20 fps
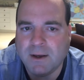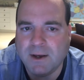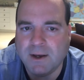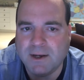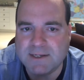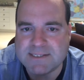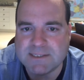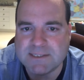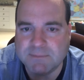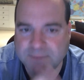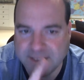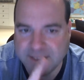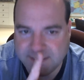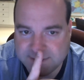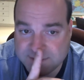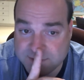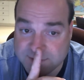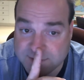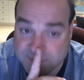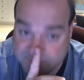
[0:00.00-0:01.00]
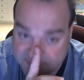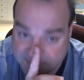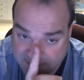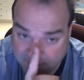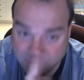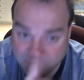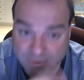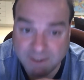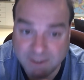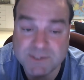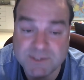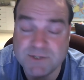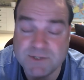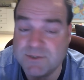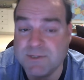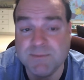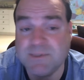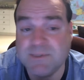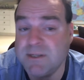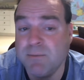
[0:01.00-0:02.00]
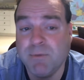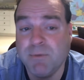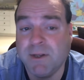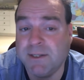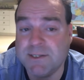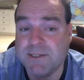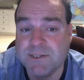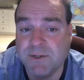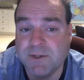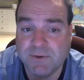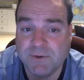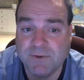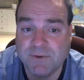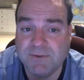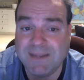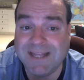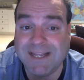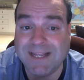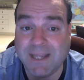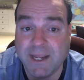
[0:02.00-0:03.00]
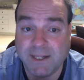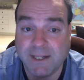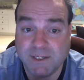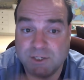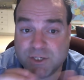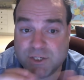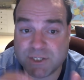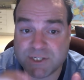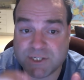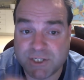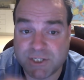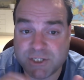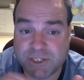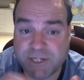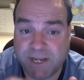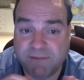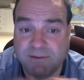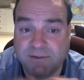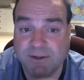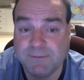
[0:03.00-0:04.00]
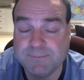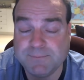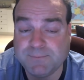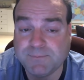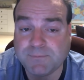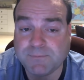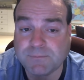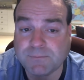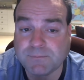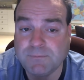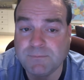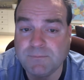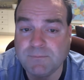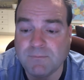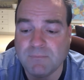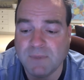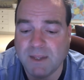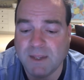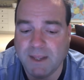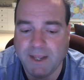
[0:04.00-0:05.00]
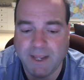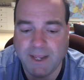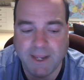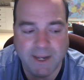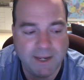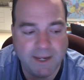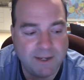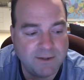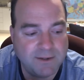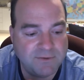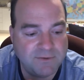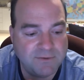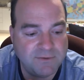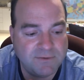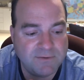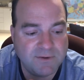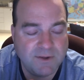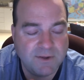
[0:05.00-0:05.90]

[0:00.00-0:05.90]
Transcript: some links to some subreddits. There's some subreddits that are dedicated just to shaving. And